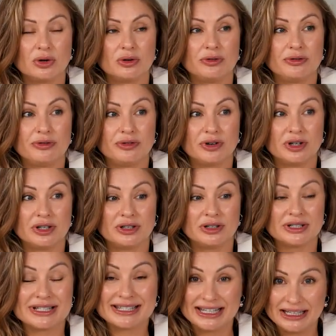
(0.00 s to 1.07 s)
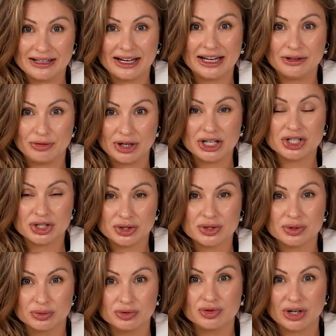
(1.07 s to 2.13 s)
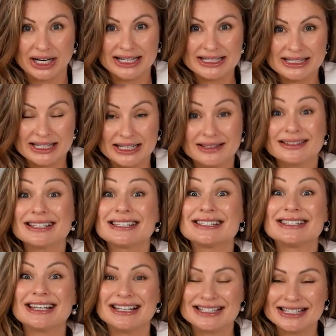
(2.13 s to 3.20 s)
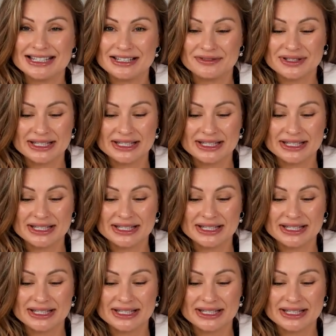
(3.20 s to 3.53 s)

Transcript: of skin hydration, so dry skin, sensitive